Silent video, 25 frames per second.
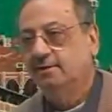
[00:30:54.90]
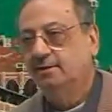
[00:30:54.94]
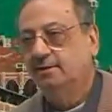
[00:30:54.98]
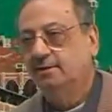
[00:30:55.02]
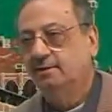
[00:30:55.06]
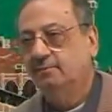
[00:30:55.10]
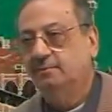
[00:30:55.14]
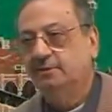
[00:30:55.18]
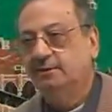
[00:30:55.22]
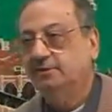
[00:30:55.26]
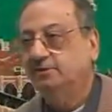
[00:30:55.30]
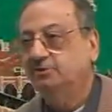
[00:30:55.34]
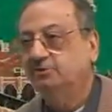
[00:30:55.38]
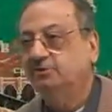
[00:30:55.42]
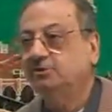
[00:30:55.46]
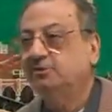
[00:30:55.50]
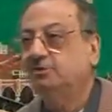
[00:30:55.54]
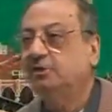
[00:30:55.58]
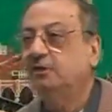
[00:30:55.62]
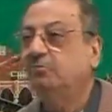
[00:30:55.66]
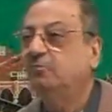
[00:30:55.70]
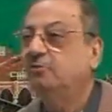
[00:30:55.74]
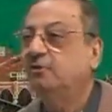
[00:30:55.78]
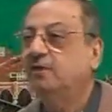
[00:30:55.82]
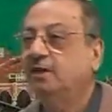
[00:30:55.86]
Brothers and sisters,
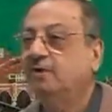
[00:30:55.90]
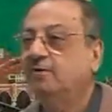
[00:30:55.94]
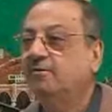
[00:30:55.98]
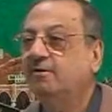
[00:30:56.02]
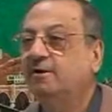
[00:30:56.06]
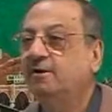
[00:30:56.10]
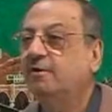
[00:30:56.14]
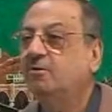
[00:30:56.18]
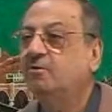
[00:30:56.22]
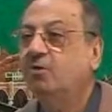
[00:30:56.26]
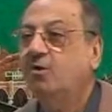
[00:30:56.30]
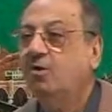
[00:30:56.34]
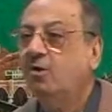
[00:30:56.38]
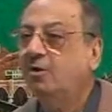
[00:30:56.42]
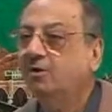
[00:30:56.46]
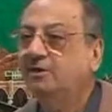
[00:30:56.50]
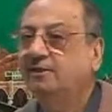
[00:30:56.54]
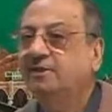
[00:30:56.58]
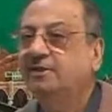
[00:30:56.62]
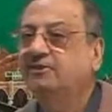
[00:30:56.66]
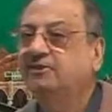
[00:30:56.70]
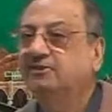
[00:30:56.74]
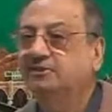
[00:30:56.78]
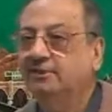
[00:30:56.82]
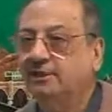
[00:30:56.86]
we already know all
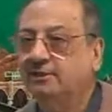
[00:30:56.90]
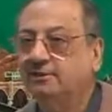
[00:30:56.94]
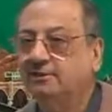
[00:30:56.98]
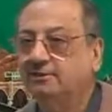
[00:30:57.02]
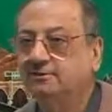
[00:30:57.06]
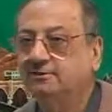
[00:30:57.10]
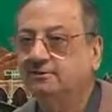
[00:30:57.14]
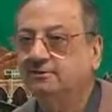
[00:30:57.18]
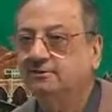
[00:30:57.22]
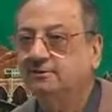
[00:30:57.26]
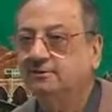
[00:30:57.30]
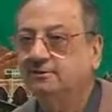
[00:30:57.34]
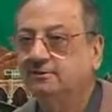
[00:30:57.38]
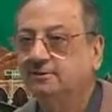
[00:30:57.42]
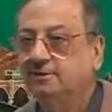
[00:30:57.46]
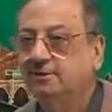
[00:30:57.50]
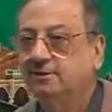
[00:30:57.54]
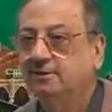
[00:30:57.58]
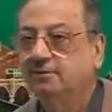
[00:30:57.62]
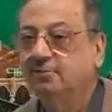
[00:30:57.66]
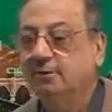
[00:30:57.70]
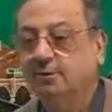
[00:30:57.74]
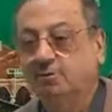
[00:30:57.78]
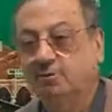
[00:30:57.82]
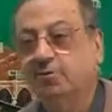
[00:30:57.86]
these things,
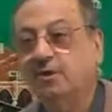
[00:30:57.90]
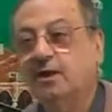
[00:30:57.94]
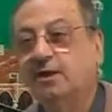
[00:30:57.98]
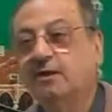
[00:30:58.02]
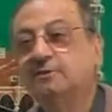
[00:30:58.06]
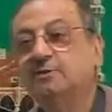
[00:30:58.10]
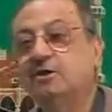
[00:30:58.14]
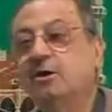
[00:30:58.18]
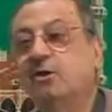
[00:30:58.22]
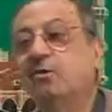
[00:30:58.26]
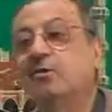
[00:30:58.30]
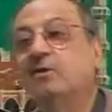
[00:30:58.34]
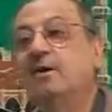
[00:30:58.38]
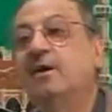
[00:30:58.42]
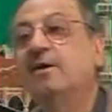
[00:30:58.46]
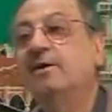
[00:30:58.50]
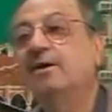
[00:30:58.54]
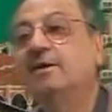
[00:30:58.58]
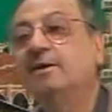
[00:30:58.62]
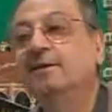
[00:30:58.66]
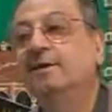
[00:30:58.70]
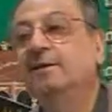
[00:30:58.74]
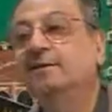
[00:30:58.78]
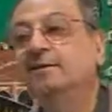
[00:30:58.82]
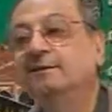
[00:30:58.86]
but we are now learning in